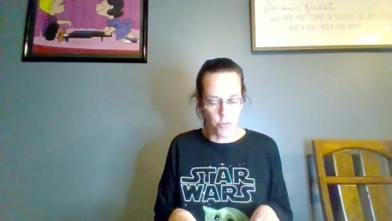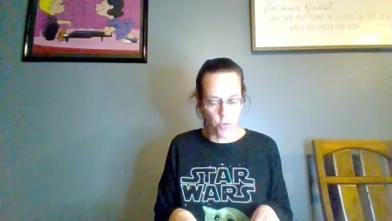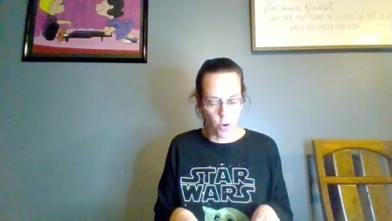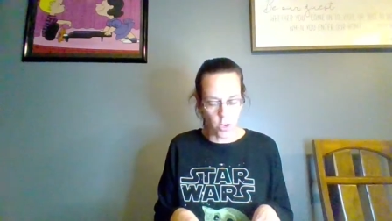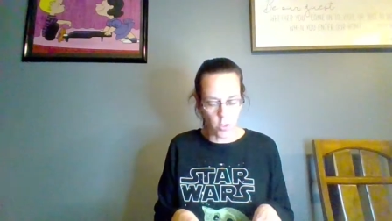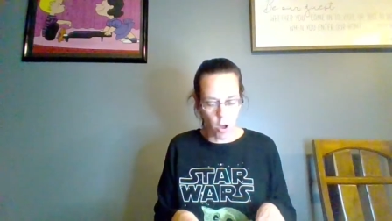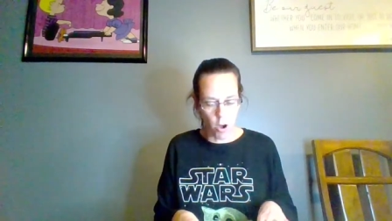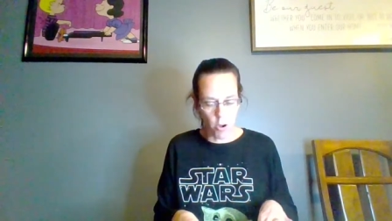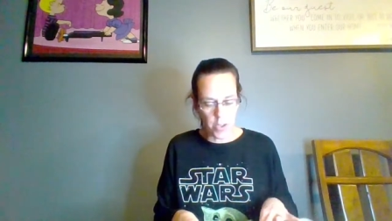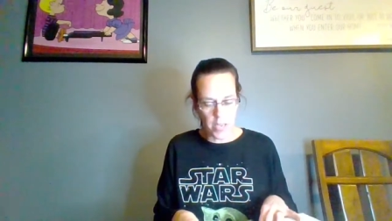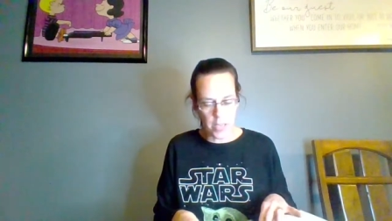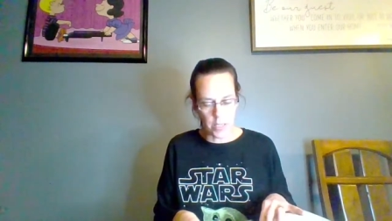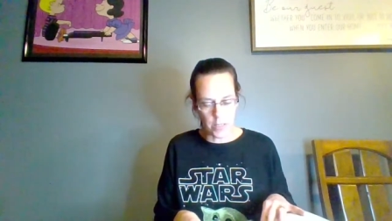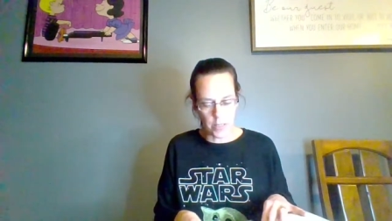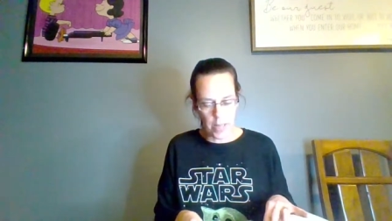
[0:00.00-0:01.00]
Before long,
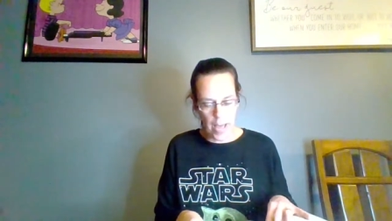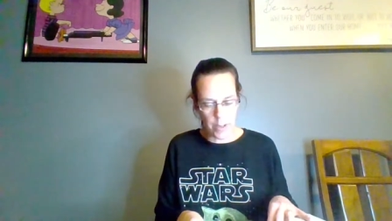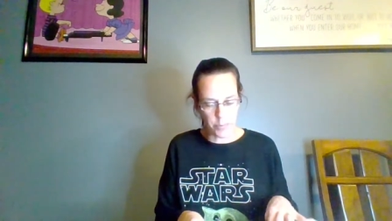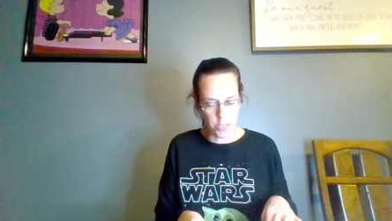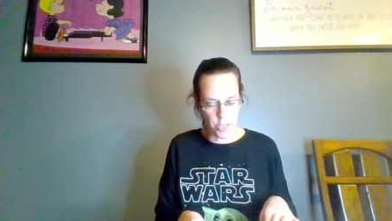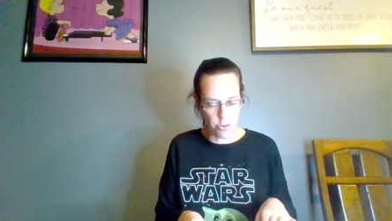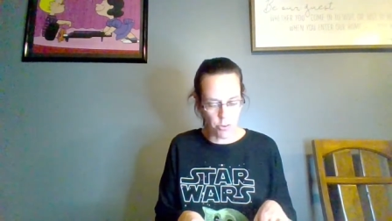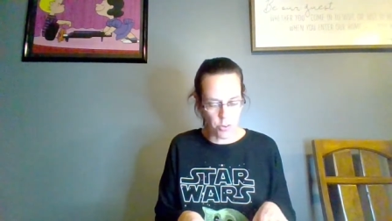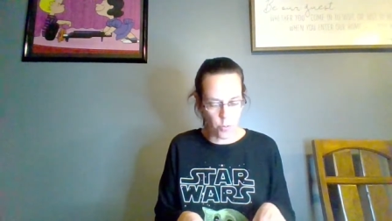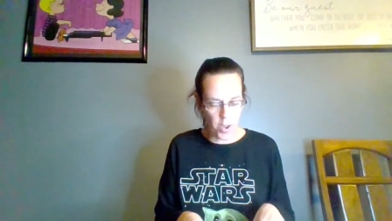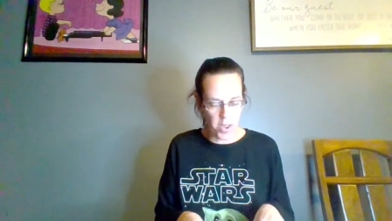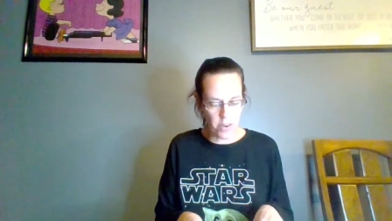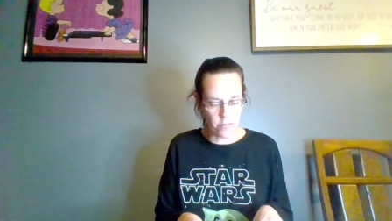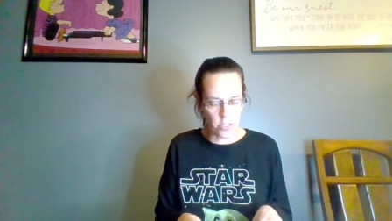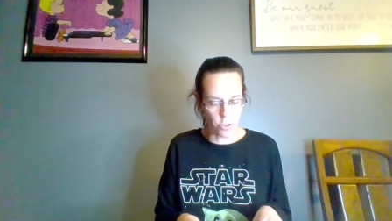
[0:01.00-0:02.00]
he collapsed under the
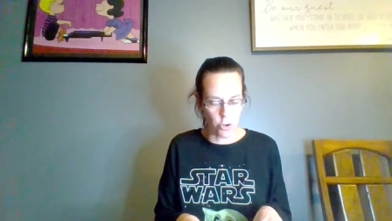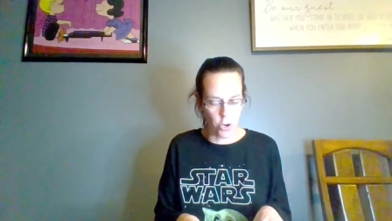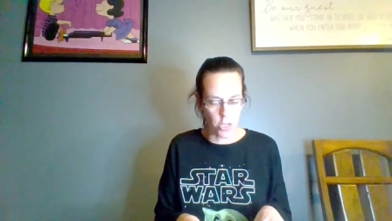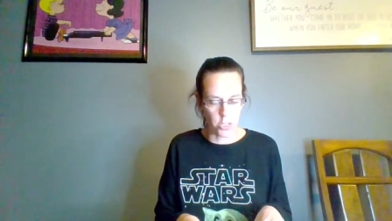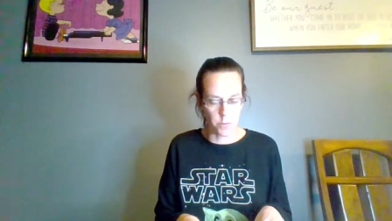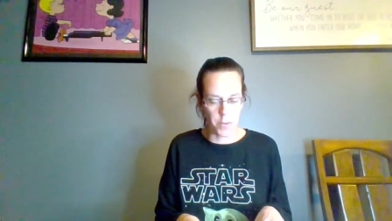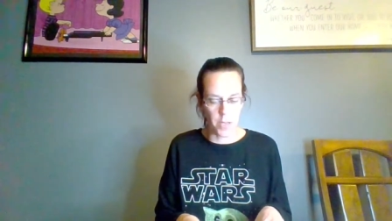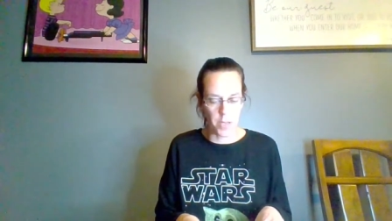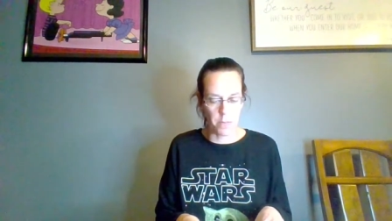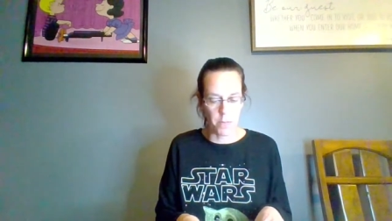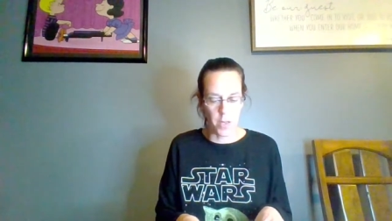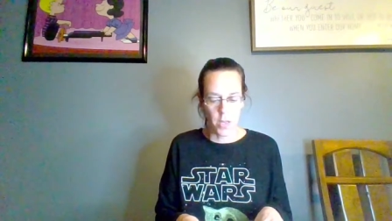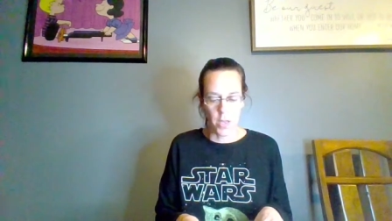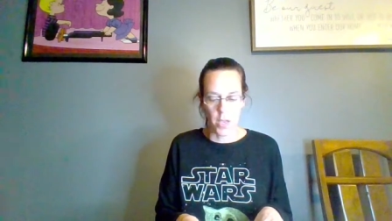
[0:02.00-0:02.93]
weight of his crossbeam